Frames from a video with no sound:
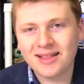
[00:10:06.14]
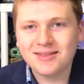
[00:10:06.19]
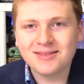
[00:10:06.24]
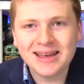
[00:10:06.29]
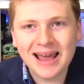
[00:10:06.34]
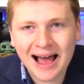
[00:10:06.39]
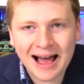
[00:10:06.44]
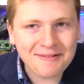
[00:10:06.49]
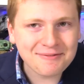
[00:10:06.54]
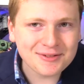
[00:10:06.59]

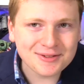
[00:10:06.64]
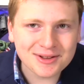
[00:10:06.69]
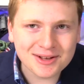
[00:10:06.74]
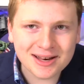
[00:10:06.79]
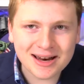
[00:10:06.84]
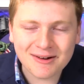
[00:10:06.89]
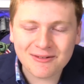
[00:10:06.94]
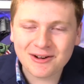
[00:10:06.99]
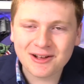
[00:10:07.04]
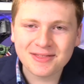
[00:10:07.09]
You have to look
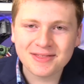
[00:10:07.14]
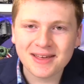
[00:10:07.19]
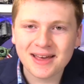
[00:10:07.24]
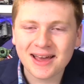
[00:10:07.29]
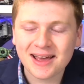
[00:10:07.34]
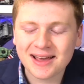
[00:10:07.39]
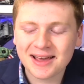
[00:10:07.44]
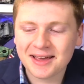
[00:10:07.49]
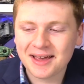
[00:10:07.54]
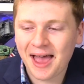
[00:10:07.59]
at
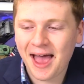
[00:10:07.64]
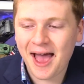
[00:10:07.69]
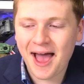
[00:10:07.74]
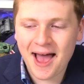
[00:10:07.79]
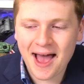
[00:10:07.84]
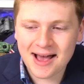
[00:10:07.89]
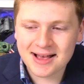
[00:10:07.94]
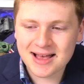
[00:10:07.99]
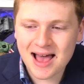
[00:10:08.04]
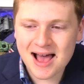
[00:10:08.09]
everything
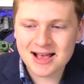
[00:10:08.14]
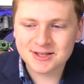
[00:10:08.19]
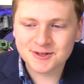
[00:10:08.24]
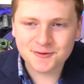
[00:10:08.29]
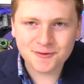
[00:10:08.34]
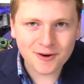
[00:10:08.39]
as